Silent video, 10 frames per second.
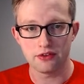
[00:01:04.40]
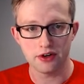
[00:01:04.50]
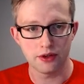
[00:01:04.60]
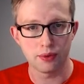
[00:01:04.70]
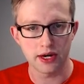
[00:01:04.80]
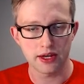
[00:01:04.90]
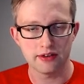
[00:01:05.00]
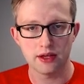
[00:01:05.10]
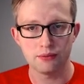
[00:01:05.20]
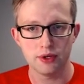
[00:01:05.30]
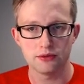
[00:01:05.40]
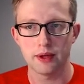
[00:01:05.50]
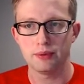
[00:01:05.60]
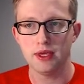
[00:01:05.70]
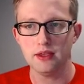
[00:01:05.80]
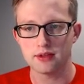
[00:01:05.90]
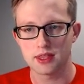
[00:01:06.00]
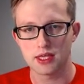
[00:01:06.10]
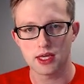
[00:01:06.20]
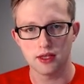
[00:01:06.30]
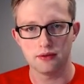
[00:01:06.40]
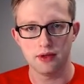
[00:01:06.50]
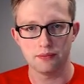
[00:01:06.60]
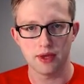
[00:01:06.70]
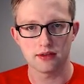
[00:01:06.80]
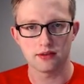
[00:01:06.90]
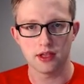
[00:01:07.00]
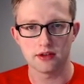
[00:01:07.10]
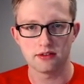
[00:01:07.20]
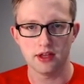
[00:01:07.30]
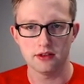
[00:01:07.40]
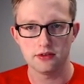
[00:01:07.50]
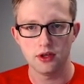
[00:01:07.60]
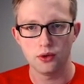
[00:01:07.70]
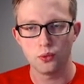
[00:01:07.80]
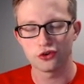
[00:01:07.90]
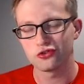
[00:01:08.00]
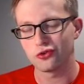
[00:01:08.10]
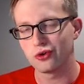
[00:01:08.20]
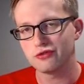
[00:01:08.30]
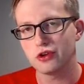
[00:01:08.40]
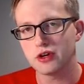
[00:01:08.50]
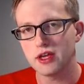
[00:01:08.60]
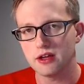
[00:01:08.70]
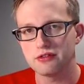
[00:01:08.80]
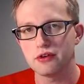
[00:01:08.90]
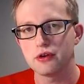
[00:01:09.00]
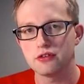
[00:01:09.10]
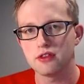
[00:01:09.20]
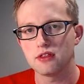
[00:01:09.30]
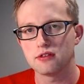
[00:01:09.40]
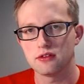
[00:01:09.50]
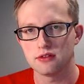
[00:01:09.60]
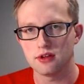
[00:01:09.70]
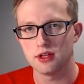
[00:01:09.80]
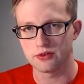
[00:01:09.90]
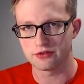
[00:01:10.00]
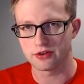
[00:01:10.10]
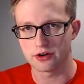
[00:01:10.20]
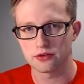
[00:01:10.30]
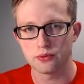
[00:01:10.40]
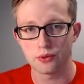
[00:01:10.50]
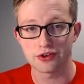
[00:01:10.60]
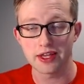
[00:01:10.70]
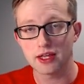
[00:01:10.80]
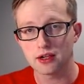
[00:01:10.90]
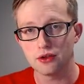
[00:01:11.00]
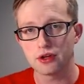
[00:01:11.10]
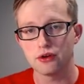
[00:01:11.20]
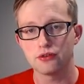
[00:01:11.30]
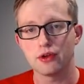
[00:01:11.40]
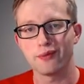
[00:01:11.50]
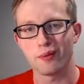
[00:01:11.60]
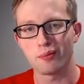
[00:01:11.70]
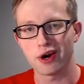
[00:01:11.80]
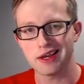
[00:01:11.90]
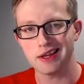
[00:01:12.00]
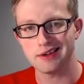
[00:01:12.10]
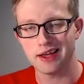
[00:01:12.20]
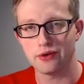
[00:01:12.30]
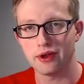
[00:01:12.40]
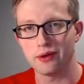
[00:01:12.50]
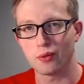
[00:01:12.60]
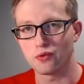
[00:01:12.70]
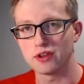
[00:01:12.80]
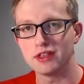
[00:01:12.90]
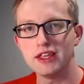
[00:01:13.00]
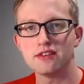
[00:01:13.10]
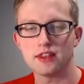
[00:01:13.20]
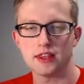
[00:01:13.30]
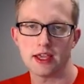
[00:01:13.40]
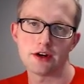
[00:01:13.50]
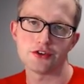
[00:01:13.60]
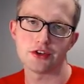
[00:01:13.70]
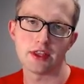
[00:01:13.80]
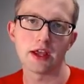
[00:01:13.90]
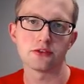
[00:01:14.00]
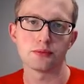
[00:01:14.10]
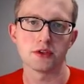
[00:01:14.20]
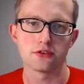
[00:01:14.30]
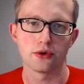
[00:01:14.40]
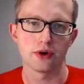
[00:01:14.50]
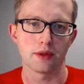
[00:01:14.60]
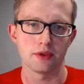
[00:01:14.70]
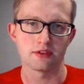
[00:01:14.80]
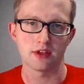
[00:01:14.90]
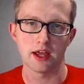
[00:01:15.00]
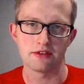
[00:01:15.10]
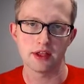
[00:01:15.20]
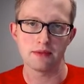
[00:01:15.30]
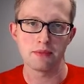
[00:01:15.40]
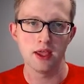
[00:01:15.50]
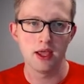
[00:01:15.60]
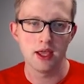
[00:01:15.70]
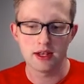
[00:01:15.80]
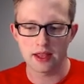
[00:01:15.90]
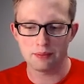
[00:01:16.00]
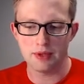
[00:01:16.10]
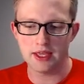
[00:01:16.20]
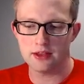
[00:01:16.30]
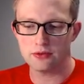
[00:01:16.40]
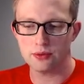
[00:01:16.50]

you break it down piece by piece, I think it makes a lot of sense. We're sort of looking at photosynthesis in reverse. We're taking glucose and we're breaking it down and we're releasing the energy that has been stored up inside of it. Now that begins with